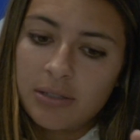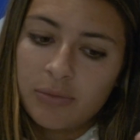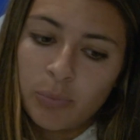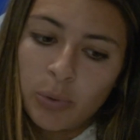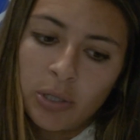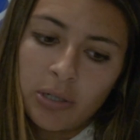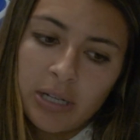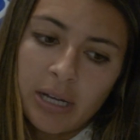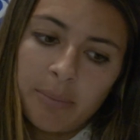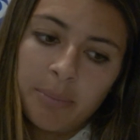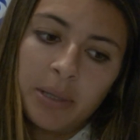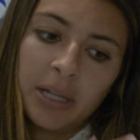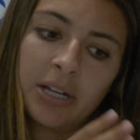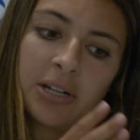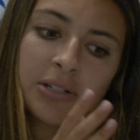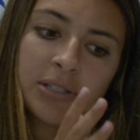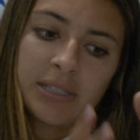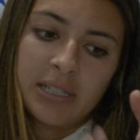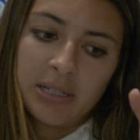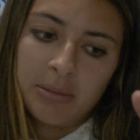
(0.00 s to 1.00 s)
World Cup
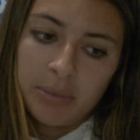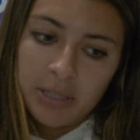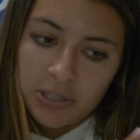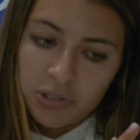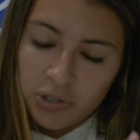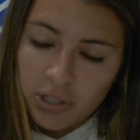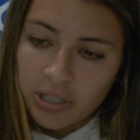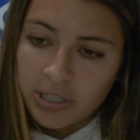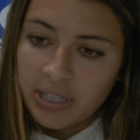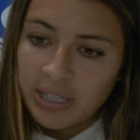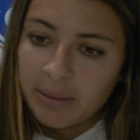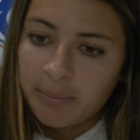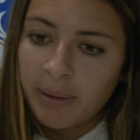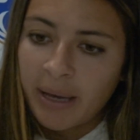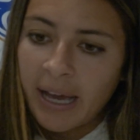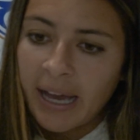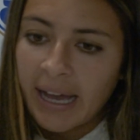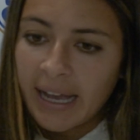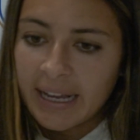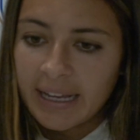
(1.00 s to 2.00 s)
players are going to be trickling
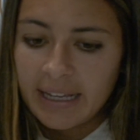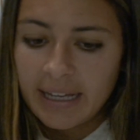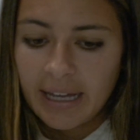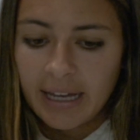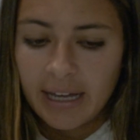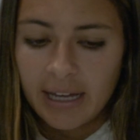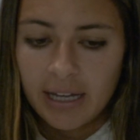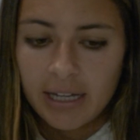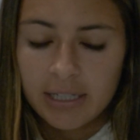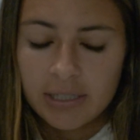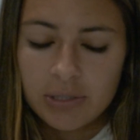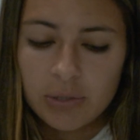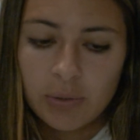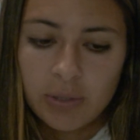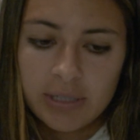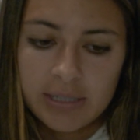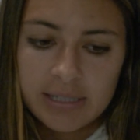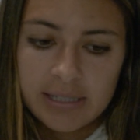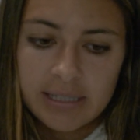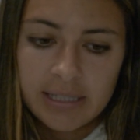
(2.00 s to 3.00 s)
back
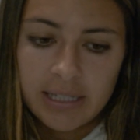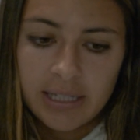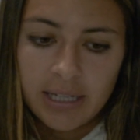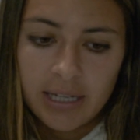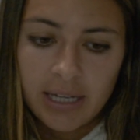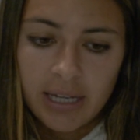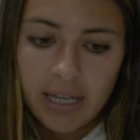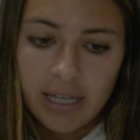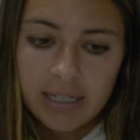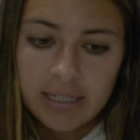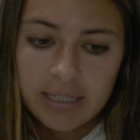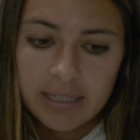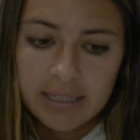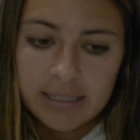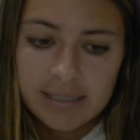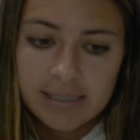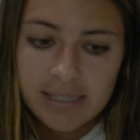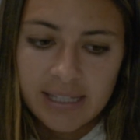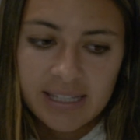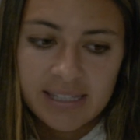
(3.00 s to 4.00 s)
towards the end of
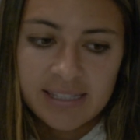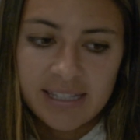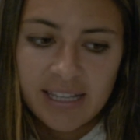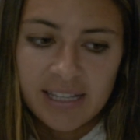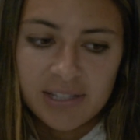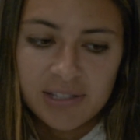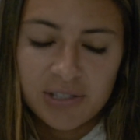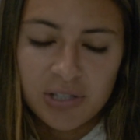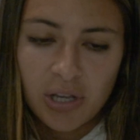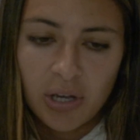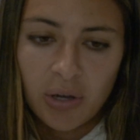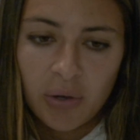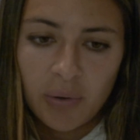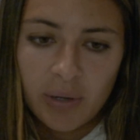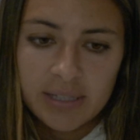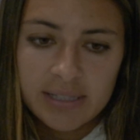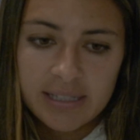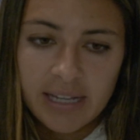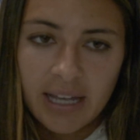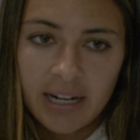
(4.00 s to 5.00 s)
the season. So
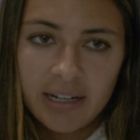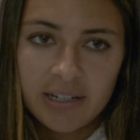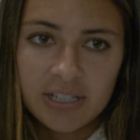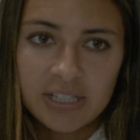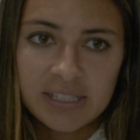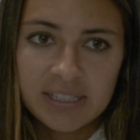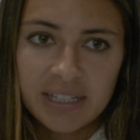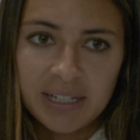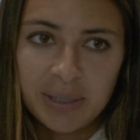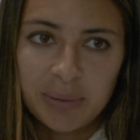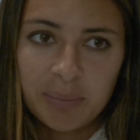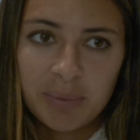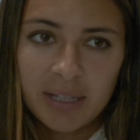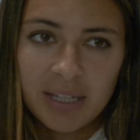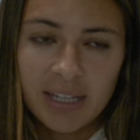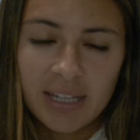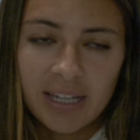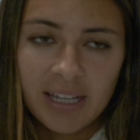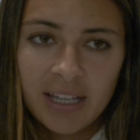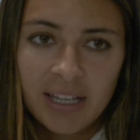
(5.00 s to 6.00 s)
it's kind of just going to
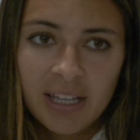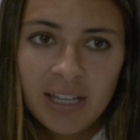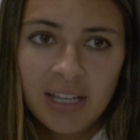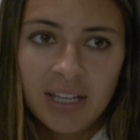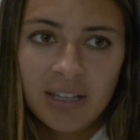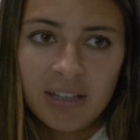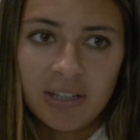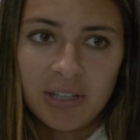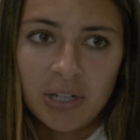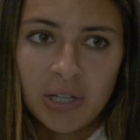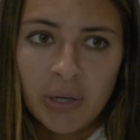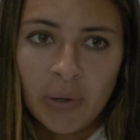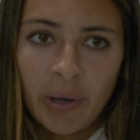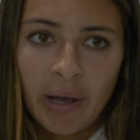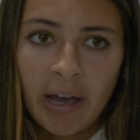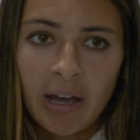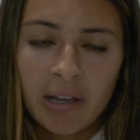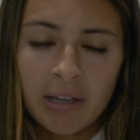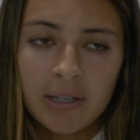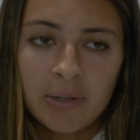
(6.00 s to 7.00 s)
be, you know,
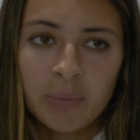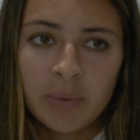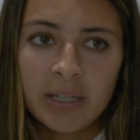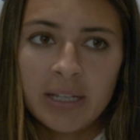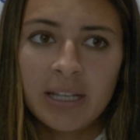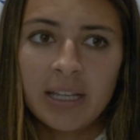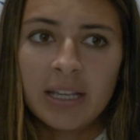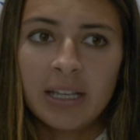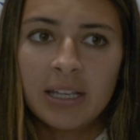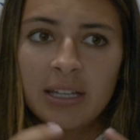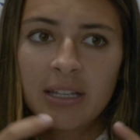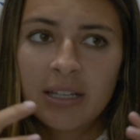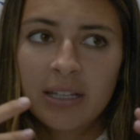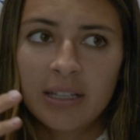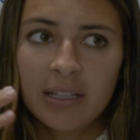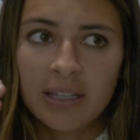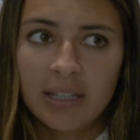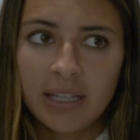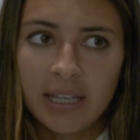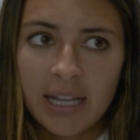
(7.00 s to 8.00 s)
how can we
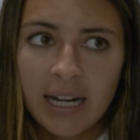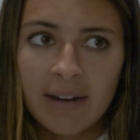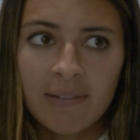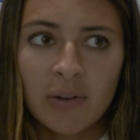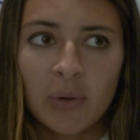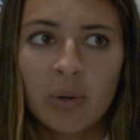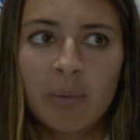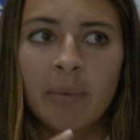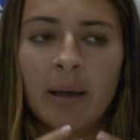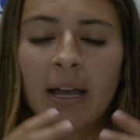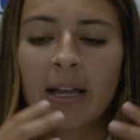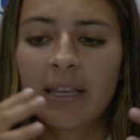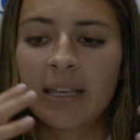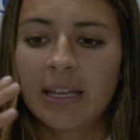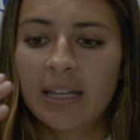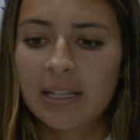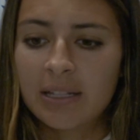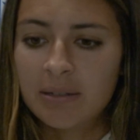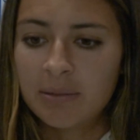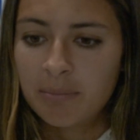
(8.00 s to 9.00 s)
get everyone back
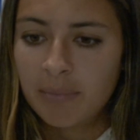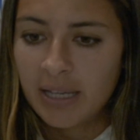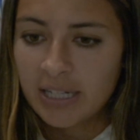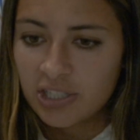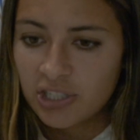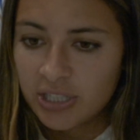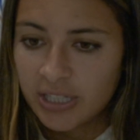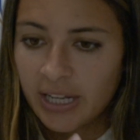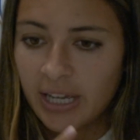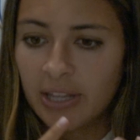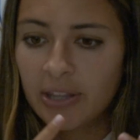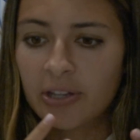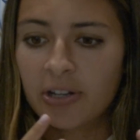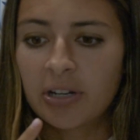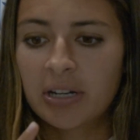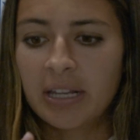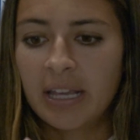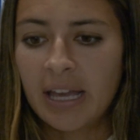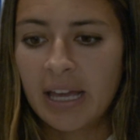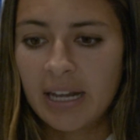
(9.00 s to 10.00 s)
in, mesh
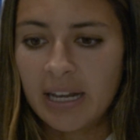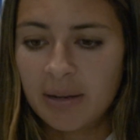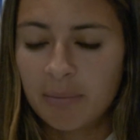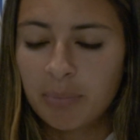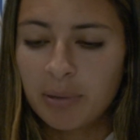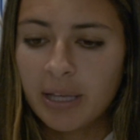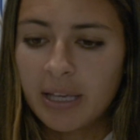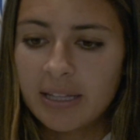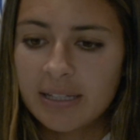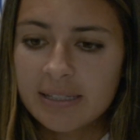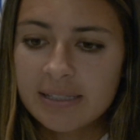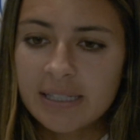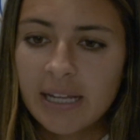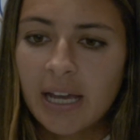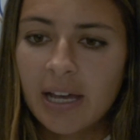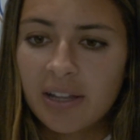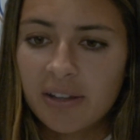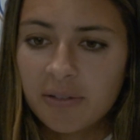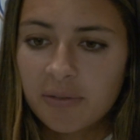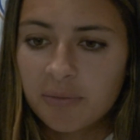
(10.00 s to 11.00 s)
together again, and play the
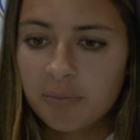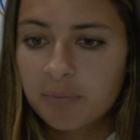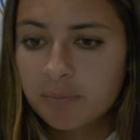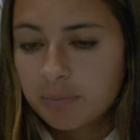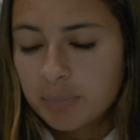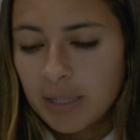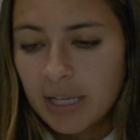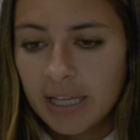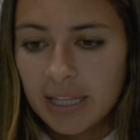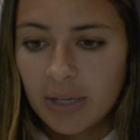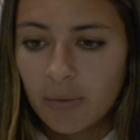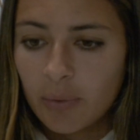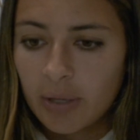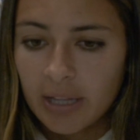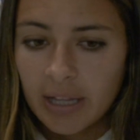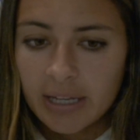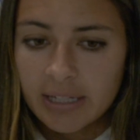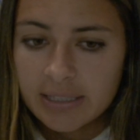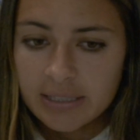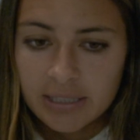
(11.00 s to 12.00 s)
style of play that we
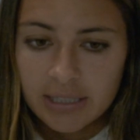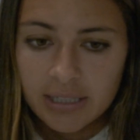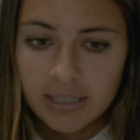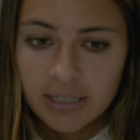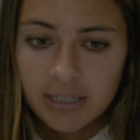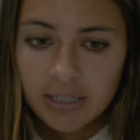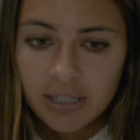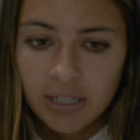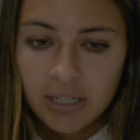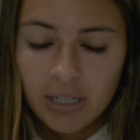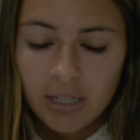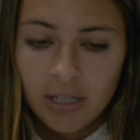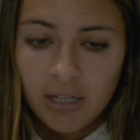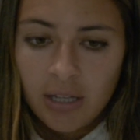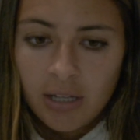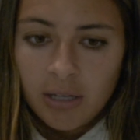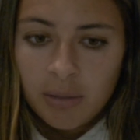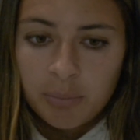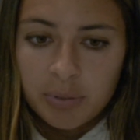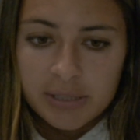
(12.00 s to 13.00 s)
like to
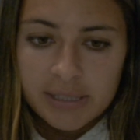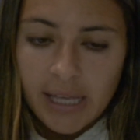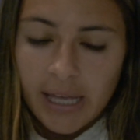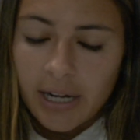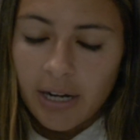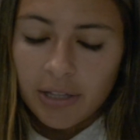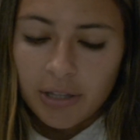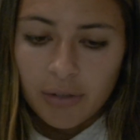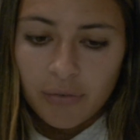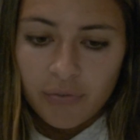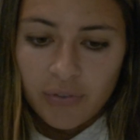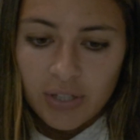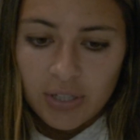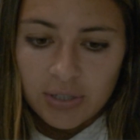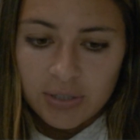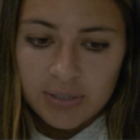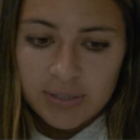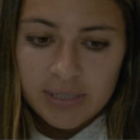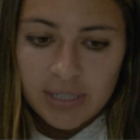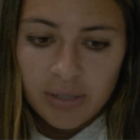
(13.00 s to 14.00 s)
present on the
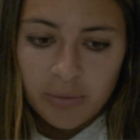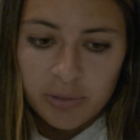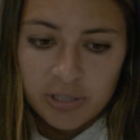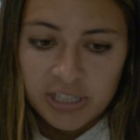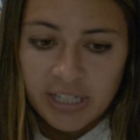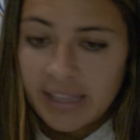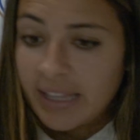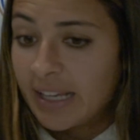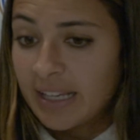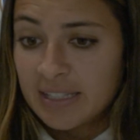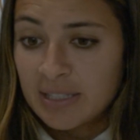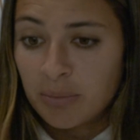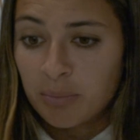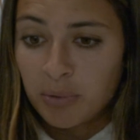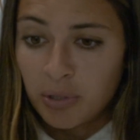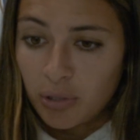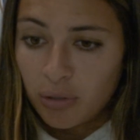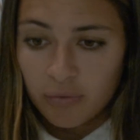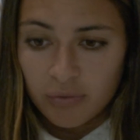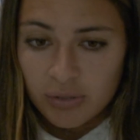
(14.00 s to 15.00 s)
field, which I think is a
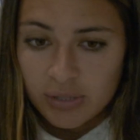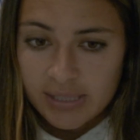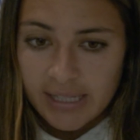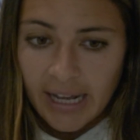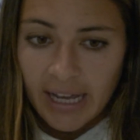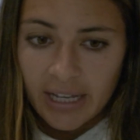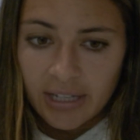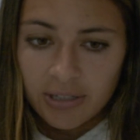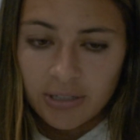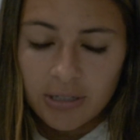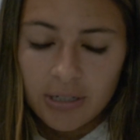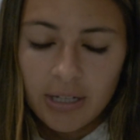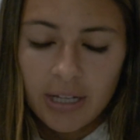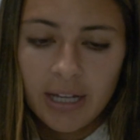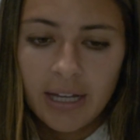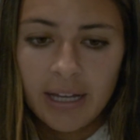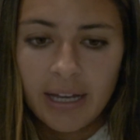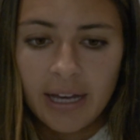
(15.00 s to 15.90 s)
beautiful style.